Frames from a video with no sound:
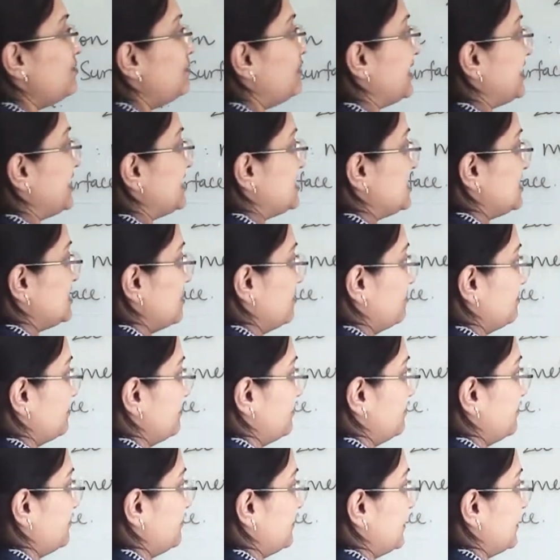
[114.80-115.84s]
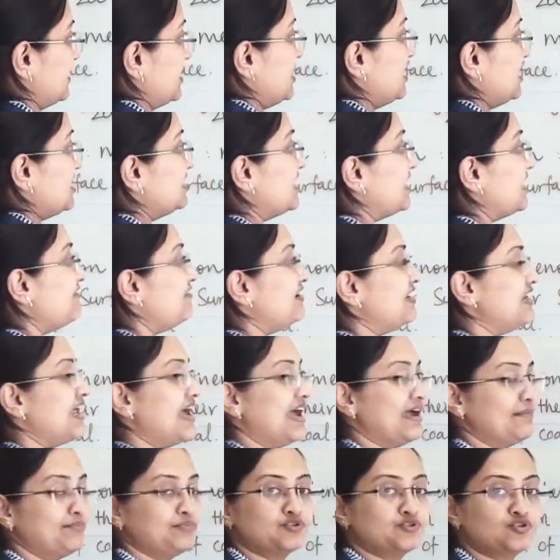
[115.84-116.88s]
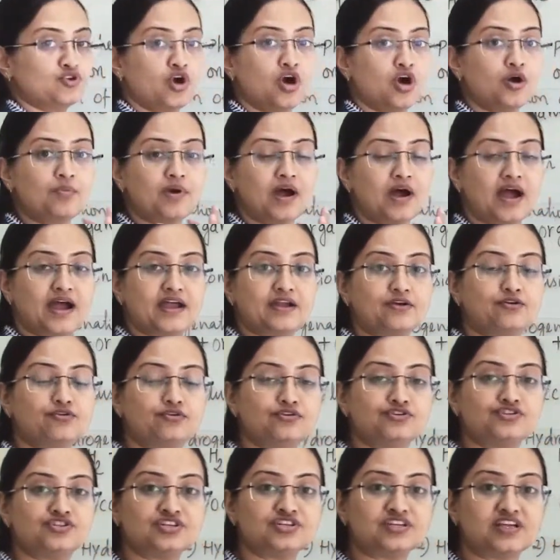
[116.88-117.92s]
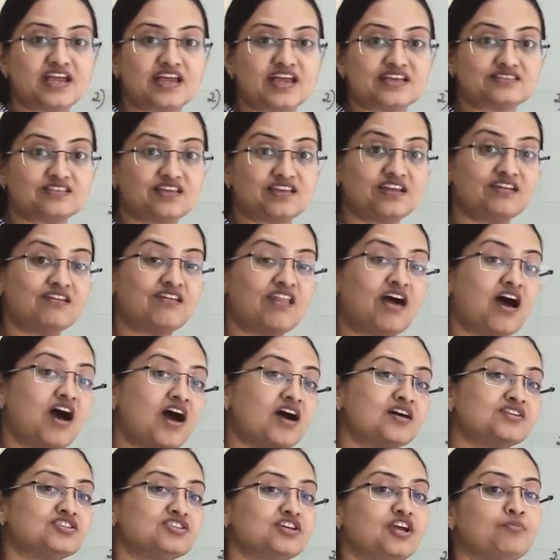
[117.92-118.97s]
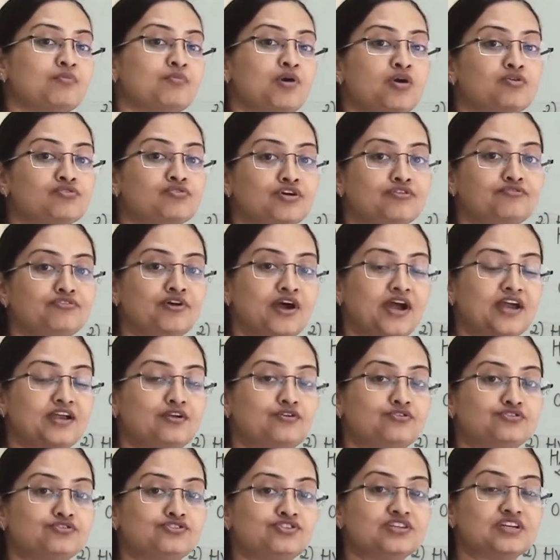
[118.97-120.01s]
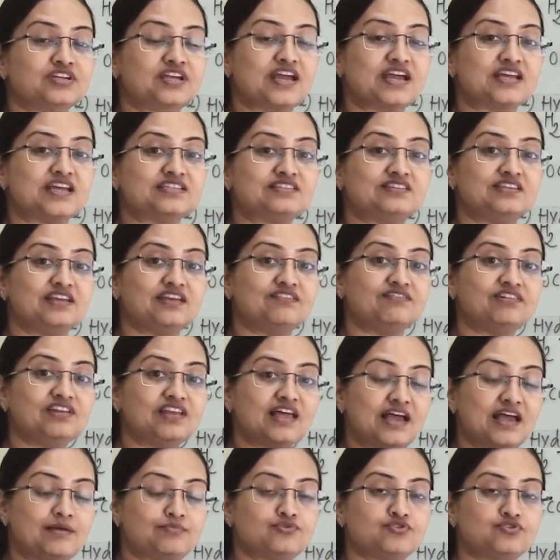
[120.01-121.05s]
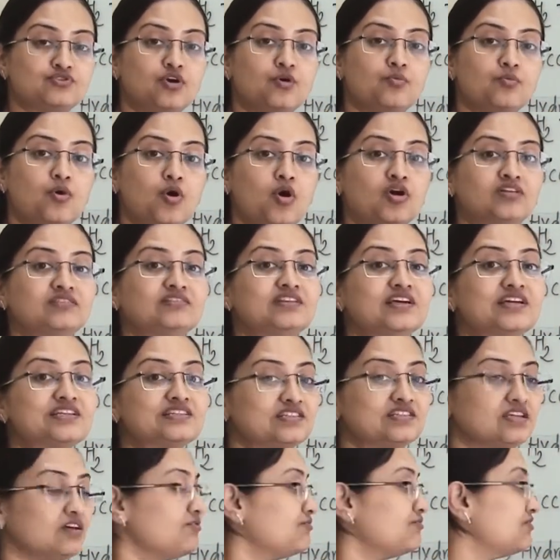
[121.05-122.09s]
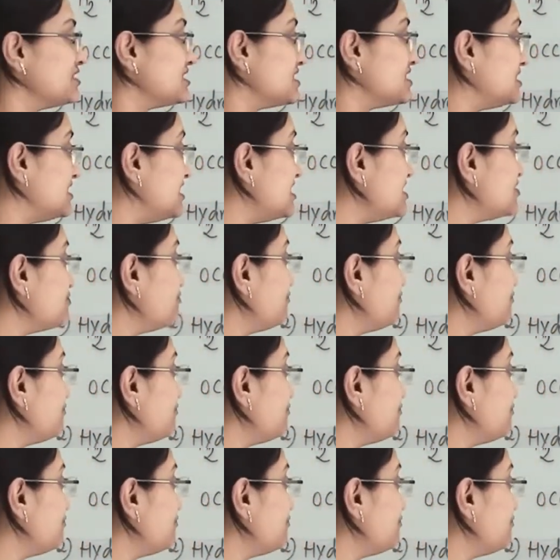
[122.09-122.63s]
platinum, they will absorb hydrogen gas and large amount of hydrogen gas they will absorb on their surface. This